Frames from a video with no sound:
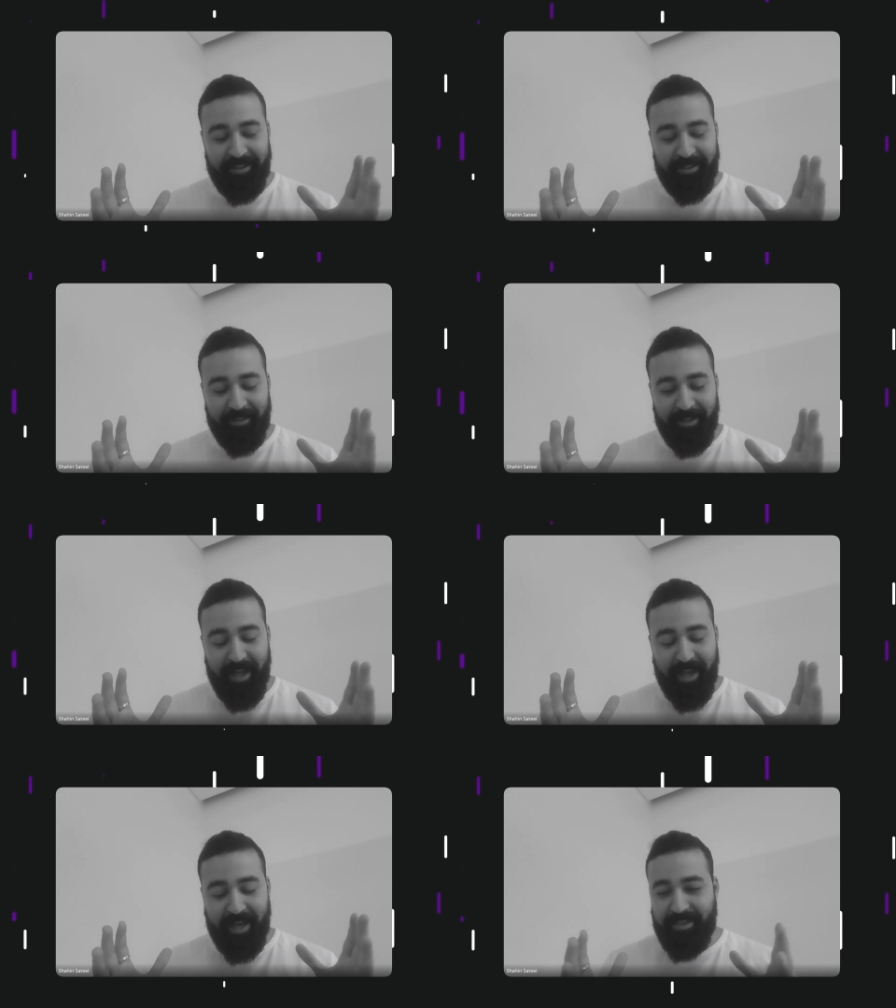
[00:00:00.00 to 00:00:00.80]

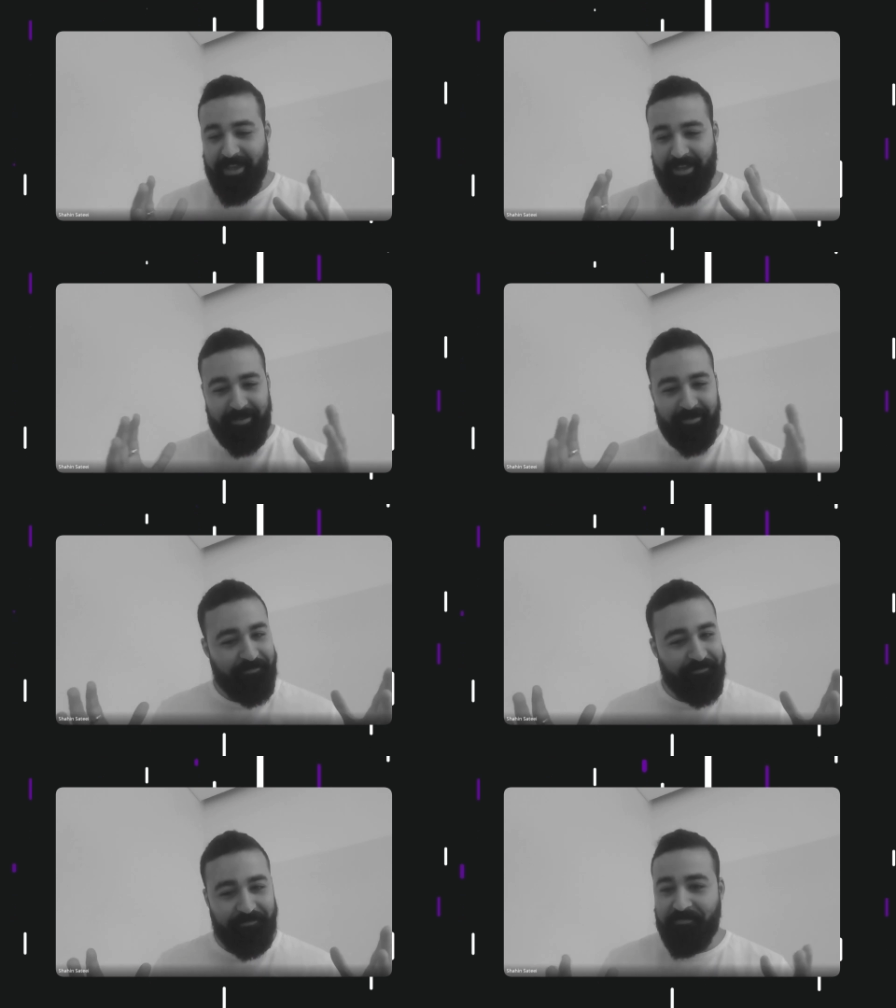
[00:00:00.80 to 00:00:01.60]
Uh, and
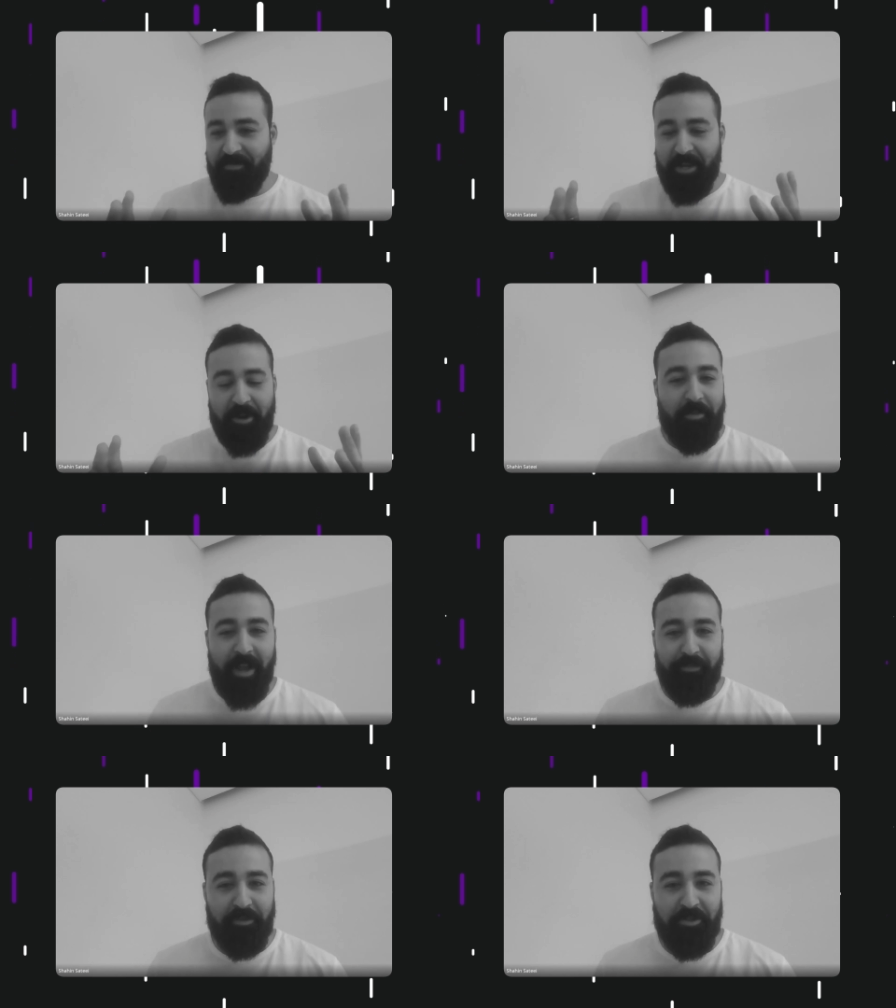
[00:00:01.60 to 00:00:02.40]
then, you
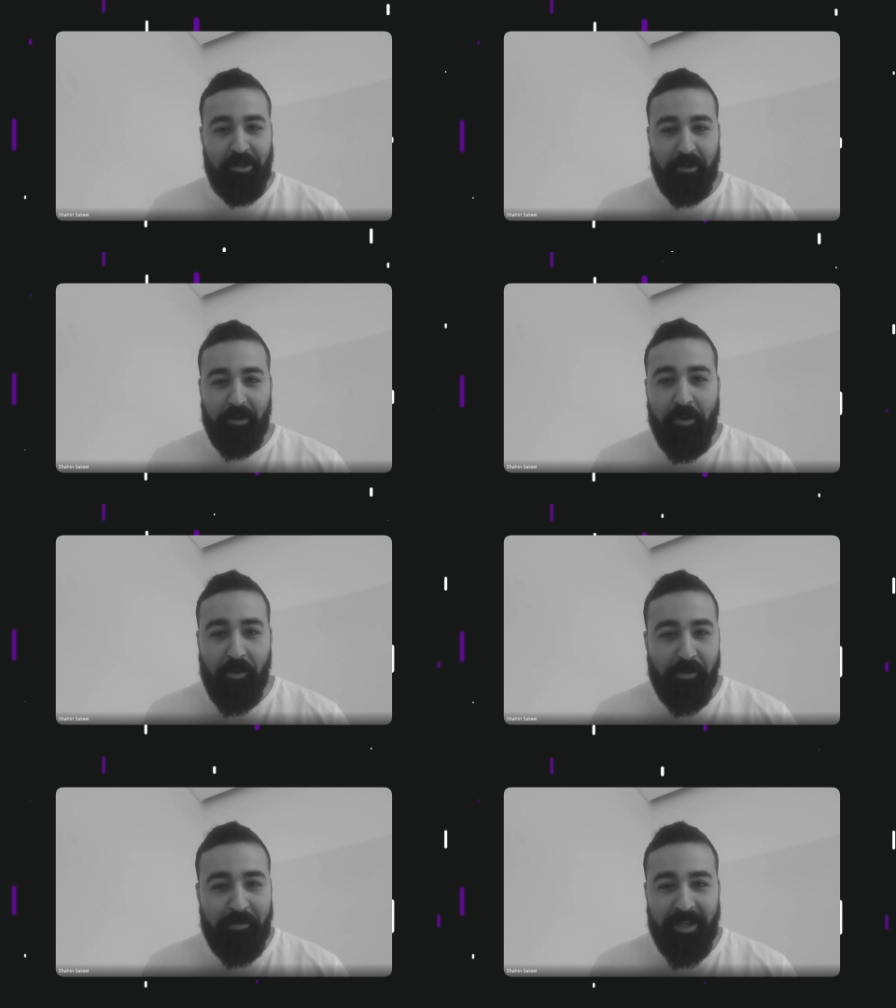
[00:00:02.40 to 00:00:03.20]
know, after
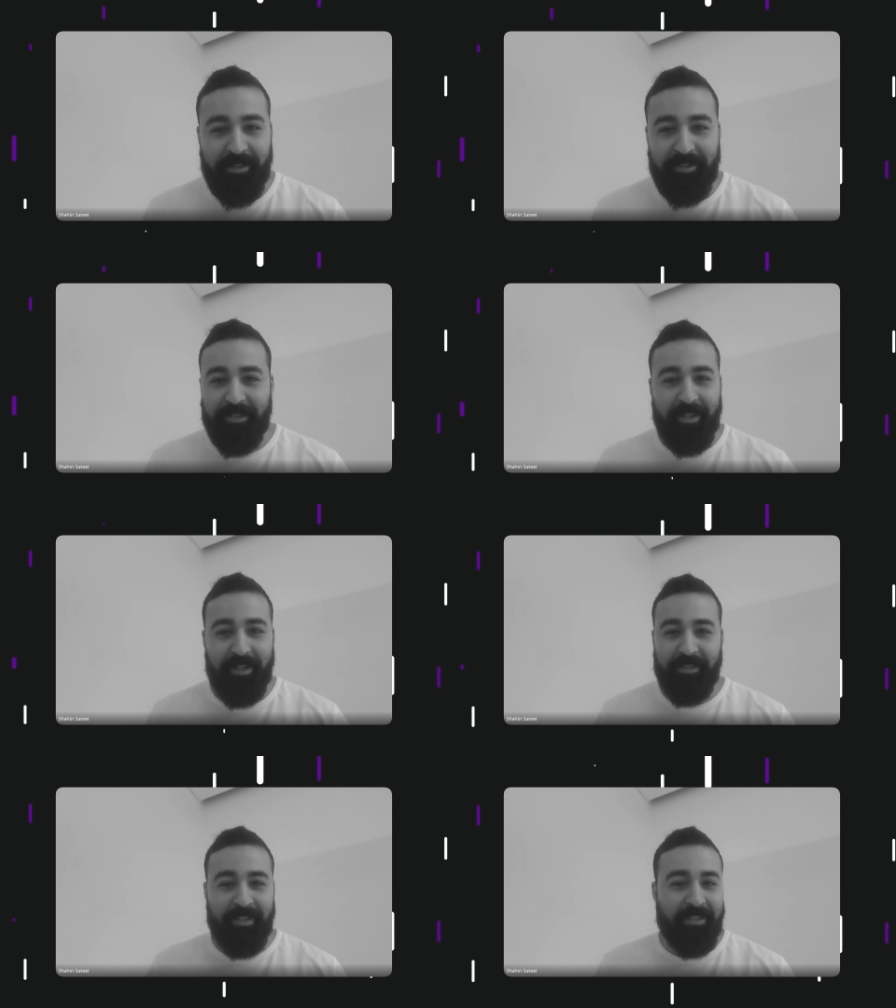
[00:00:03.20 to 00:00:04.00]
Sherlock Holming
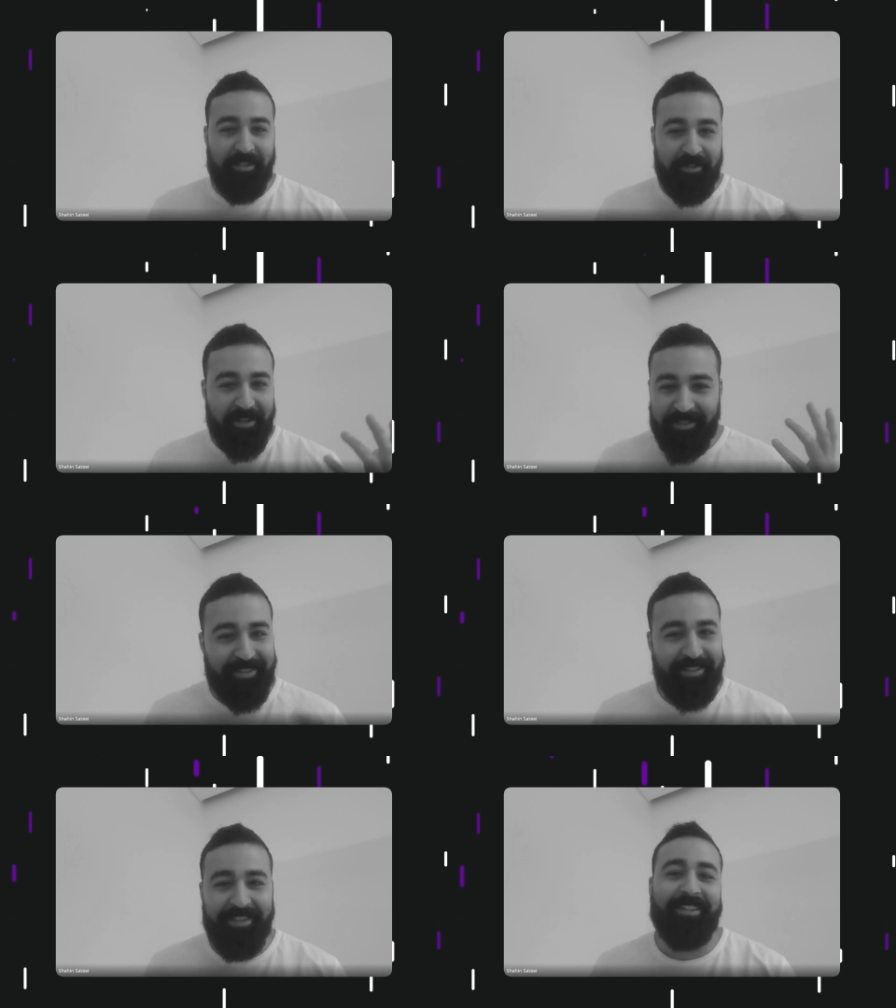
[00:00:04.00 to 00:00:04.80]
the, the
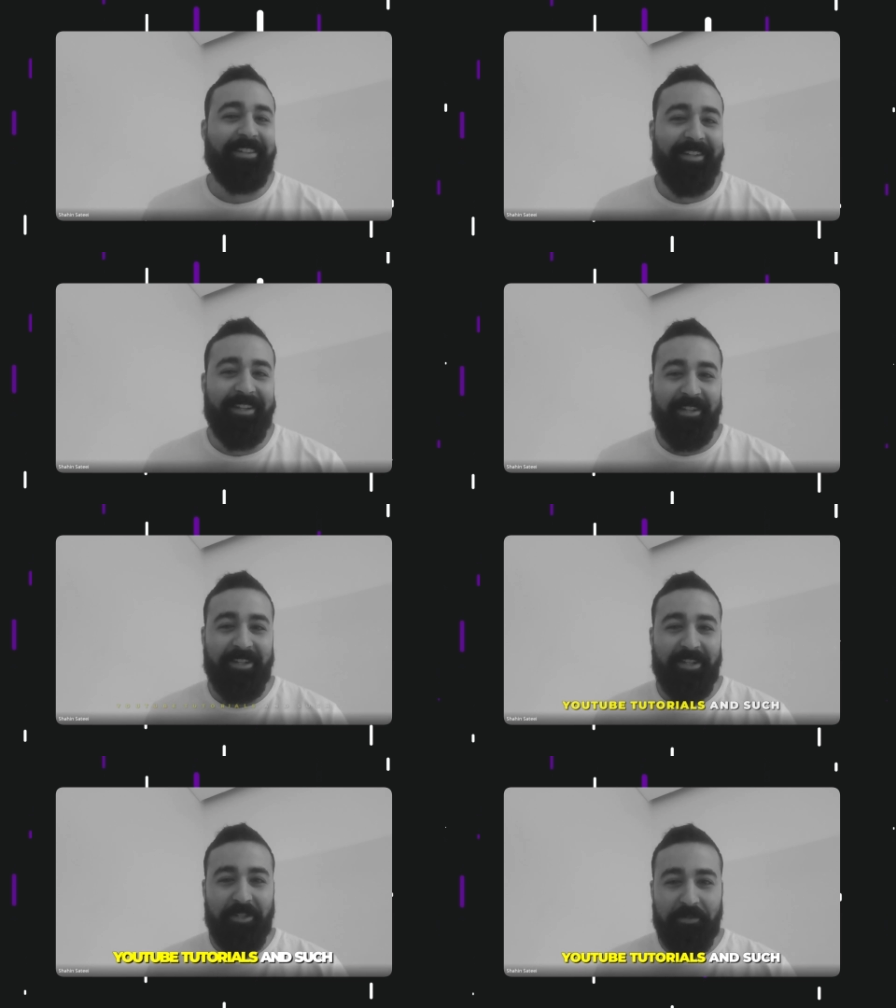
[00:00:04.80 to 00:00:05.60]
internet and uh,